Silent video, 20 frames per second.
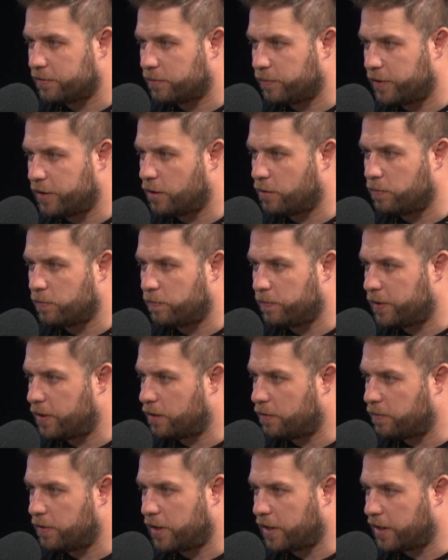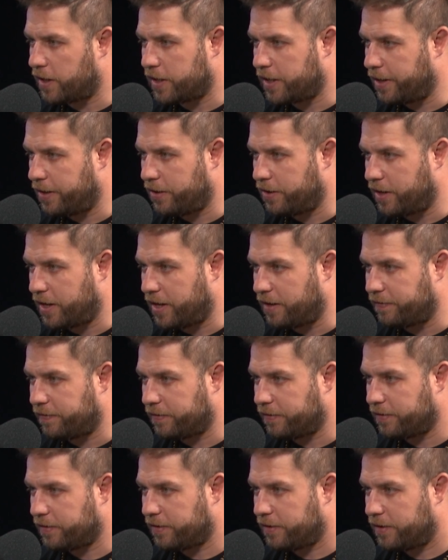We know we're not going to get out alive.
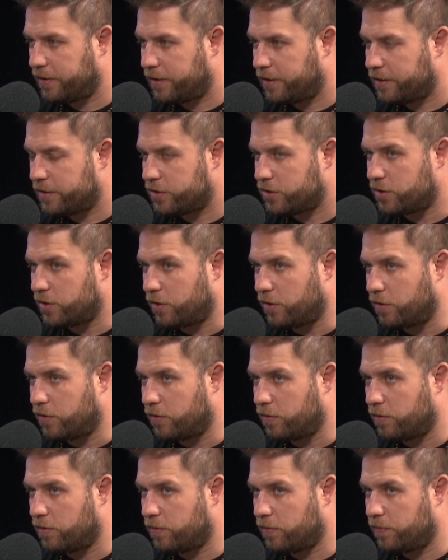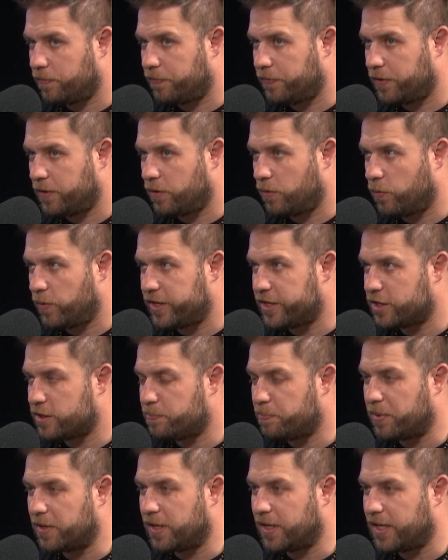So we
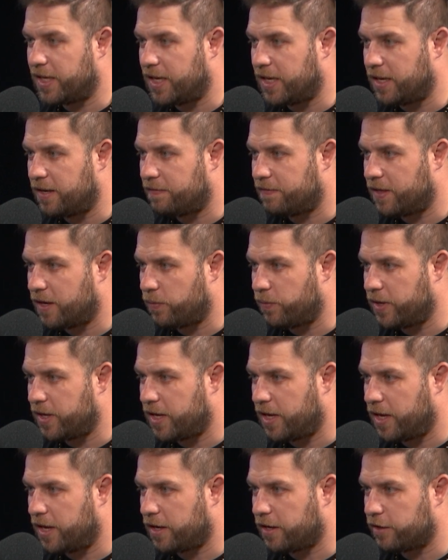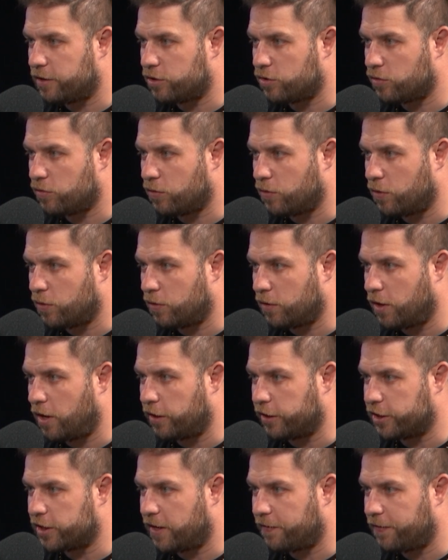just believe that we can't control
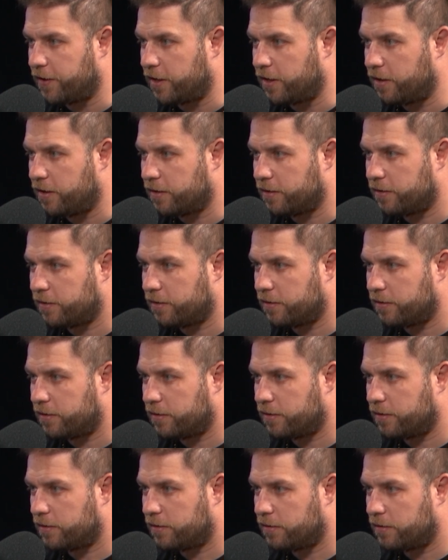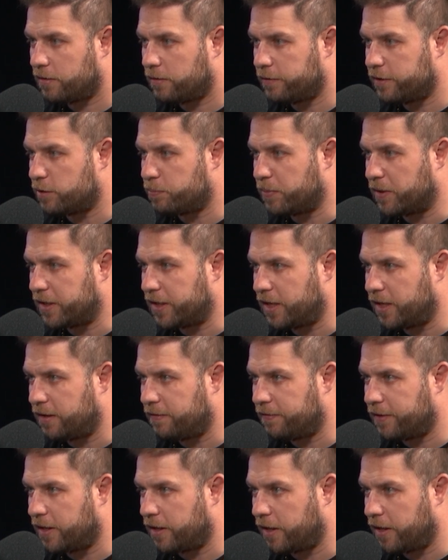longevity. We just
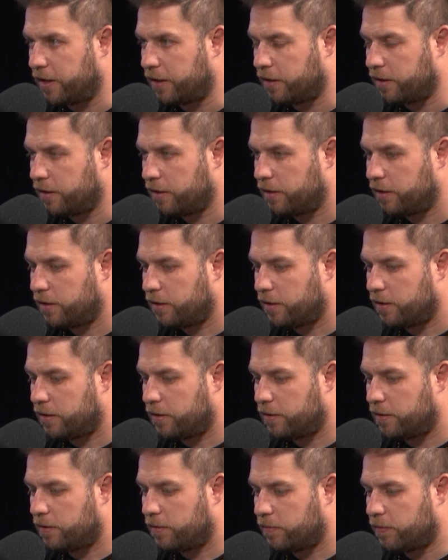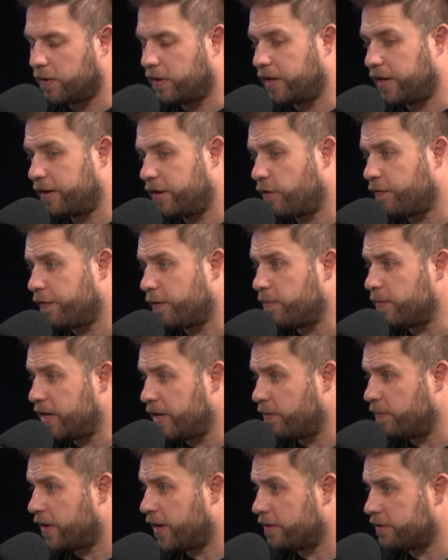believe that, I know for
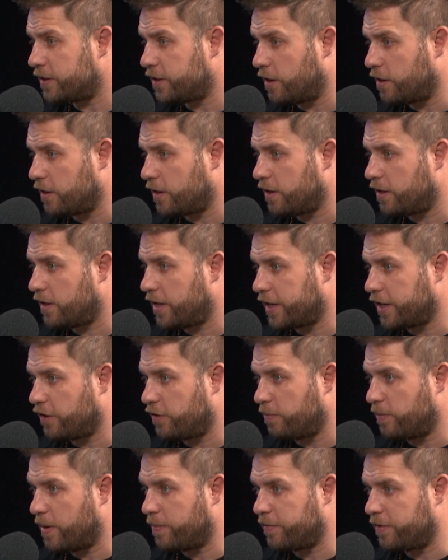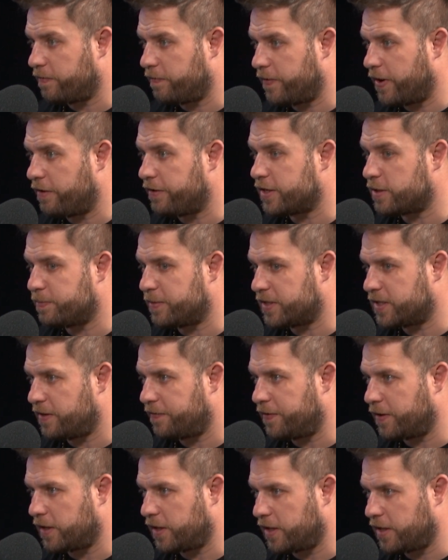me, when I was younger, I can remember very
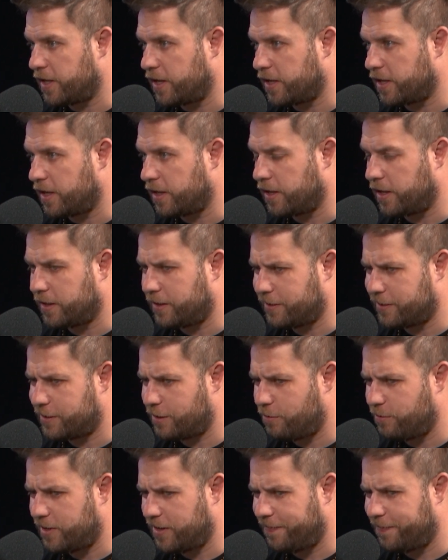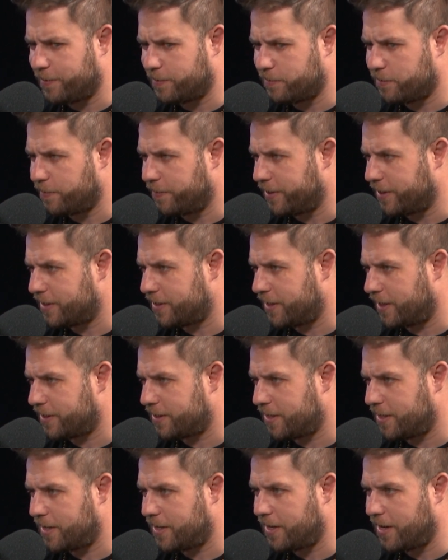specifically thinking, there's no difference between
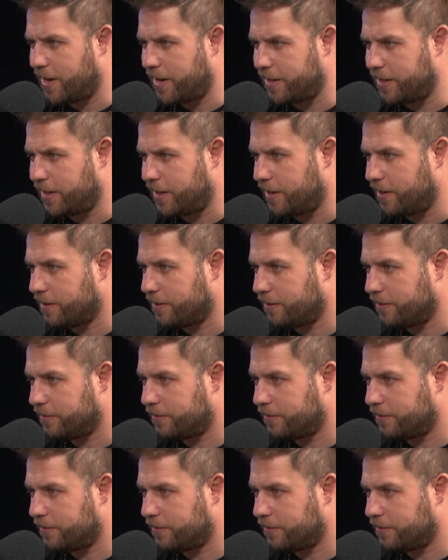60 and 90.